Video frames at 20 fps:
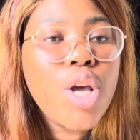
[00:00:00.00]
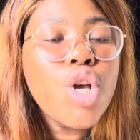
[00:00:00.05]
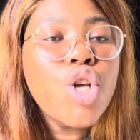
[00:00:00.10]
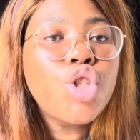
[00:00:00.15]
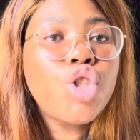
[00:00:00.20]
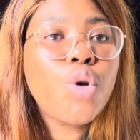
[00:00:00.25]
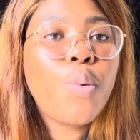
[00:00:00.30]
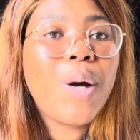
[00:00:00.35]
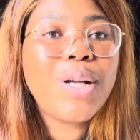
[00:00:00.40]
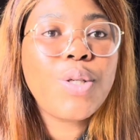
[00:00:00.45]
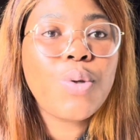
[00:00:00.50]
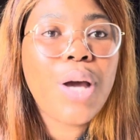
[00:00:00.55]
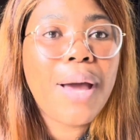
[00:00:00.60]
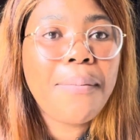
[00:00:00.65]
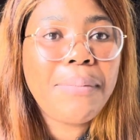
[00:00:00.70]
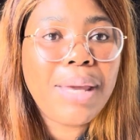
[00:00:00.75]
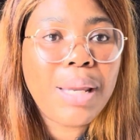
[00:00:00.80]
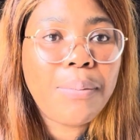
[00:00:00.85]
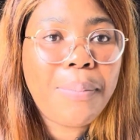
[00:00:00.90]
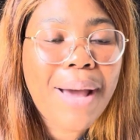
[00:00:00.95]
So what do
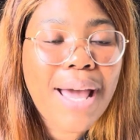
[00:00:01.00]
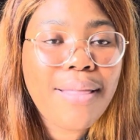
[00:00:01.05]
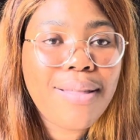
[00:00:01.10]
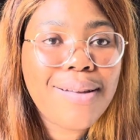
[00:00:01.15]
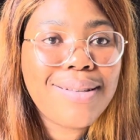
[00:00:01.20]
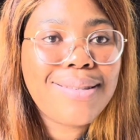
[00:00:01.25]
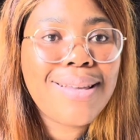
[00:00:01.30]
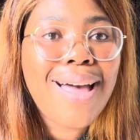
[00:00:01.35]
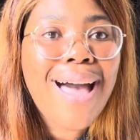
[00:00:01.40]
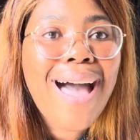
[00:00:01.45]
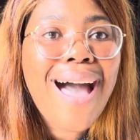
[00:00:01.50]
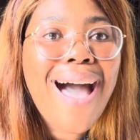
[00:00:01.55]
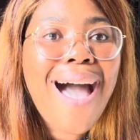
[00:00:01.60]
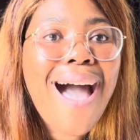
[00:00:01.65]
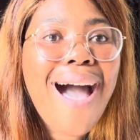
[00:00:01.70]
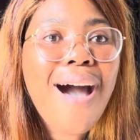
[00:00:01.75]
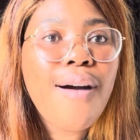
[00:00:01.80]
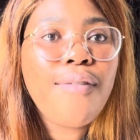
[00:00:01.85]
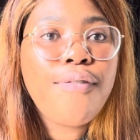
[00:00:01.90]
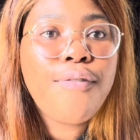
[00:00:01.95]
I mean by this?
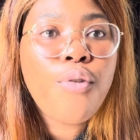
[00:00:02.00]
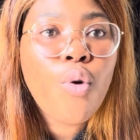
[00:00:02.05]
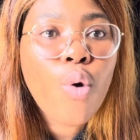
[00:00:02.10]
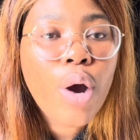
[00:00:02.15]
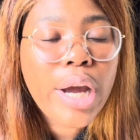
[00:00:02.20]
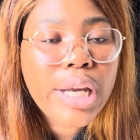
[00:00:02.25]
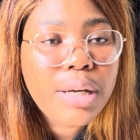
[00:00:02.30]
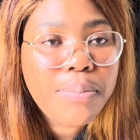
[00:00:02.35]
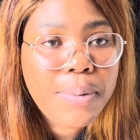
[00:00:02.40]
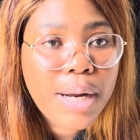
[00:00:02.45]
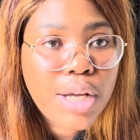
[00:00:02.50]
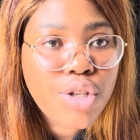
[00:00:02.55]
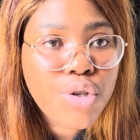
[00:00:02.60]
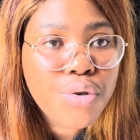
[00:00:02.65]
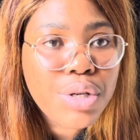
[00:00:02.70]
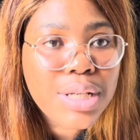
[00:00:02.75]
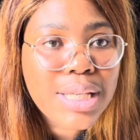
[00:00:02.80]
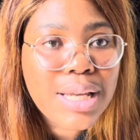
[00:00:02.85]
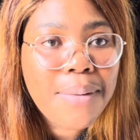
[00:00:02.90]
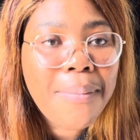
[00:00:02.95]
Avoid
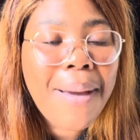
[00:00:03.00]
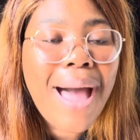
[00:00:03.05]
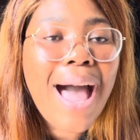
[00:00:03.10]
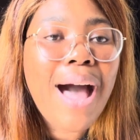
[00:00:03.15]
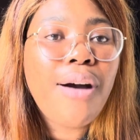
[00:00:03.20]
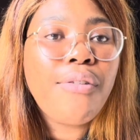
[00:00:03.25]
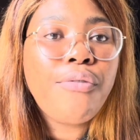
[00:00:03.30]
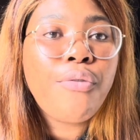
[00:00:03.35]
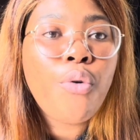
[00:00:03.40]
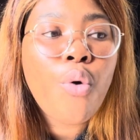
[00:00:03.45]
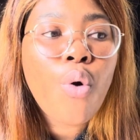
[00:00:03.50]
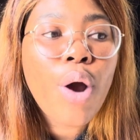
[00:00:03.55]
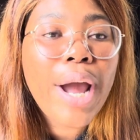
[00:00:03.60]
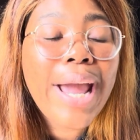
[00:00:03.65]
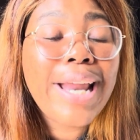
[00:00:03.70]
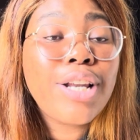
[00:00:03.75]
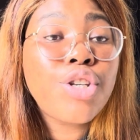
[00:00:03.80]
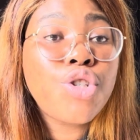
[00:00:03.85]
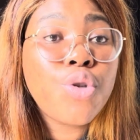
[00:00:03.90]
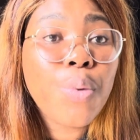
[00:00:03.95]
plagiarism,
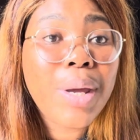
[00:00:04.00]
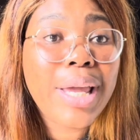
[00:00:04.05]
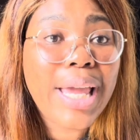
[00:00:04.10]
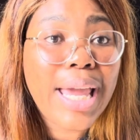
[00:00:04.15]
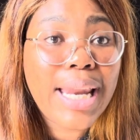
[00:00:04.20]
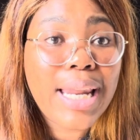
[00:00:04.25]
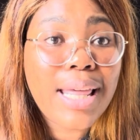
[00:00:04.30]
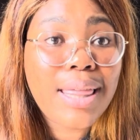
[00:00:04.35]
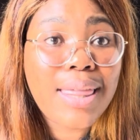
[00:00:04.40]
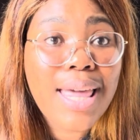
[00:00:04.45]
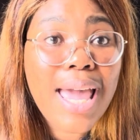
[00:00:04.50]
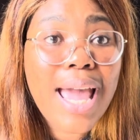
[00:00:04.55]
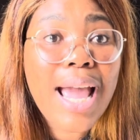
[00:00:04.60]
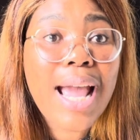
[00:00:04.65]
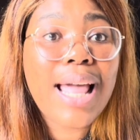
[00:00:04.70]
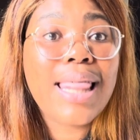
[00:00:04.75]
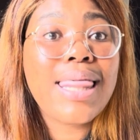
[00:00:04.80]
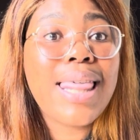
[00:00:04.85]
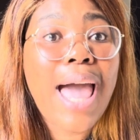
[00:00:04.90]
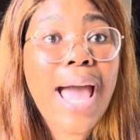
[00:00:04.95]
avoid doing
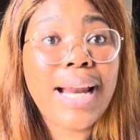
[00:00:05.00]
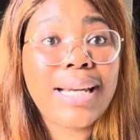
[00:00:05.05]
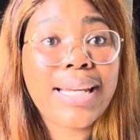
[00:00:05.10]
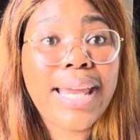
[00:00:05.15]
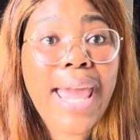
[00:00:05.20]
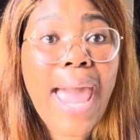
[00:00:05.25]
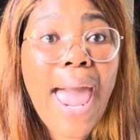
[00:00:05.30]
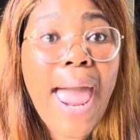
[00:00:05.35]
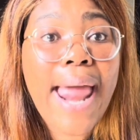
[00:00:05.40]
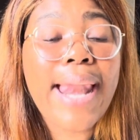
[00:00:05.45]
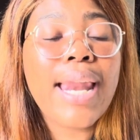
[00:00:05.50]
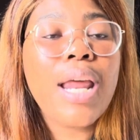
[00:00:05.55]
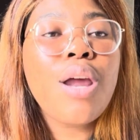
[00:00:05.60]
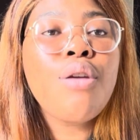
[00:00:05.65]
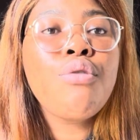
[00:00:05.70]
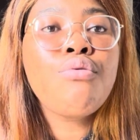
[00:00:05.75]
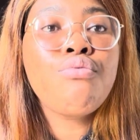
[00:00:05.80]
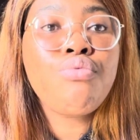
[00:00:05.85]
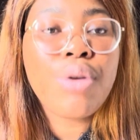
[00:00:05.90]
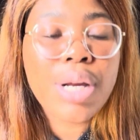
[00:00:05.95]
anything that can
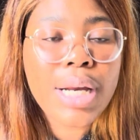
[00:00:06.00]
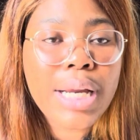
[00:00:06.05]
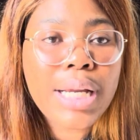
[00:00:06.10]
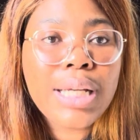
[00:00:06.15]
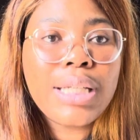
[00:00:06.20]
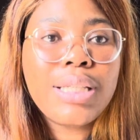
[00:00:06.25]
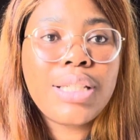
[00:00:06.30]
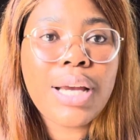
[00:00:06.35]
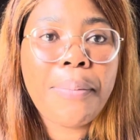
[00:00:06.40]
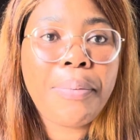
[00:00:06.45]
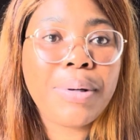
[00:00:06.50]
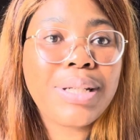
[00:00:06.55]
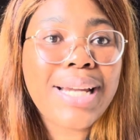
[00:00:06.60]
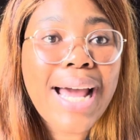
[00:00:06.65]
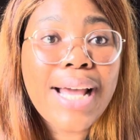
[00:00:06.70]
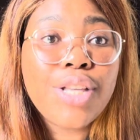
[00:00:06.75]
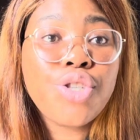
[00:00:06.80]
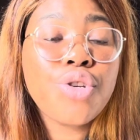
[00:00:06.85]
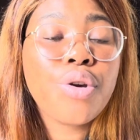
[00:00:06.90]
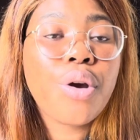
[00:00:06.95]
really
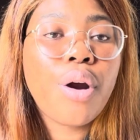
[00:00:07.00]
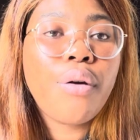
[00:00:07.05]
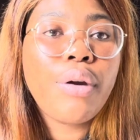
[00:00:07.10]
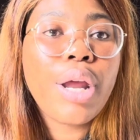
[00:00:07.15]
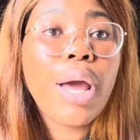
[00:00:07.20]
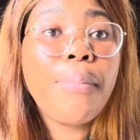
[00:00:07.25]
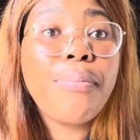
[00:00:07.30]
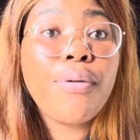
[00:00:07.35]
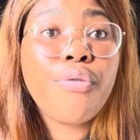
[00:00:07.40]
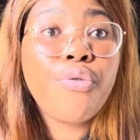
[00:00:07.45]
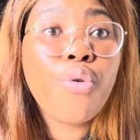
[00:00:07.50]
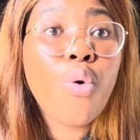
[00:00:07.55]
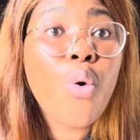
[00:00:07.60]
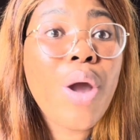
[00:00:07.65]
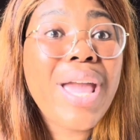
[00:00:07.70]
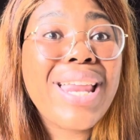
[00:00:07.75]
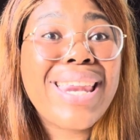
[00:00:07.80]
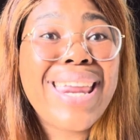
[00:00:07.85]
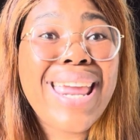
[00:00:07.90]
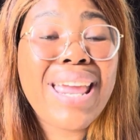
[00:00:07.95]
jeopardize your career
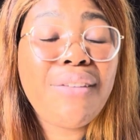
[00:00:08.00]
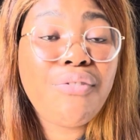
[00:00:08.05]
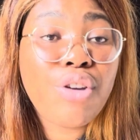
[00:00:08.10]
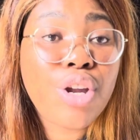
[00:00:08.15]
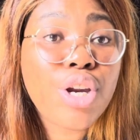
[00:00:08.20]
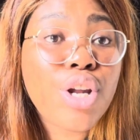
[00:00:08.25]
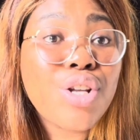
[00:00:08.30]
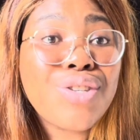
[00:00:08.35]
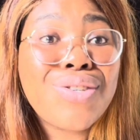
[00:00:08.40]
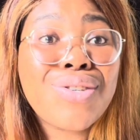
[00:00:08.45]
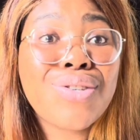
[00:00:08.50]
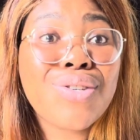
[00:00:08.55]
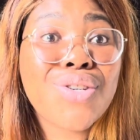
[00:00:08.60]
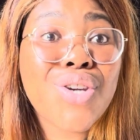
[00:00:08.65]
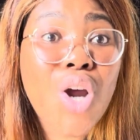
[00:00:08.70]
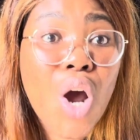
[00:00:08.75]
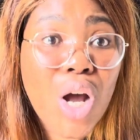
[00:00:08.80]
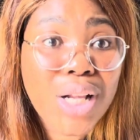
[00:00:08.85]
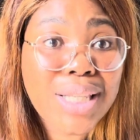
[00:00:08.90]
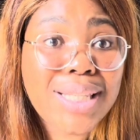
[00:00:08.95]
before it even
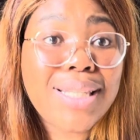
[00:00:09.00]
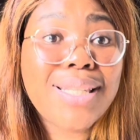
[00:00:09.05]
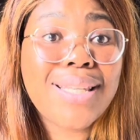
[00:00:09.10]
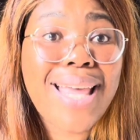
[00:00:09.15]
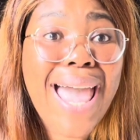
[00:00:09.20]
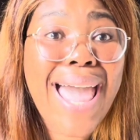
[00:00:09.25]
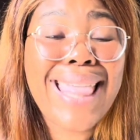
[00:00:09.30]
starts.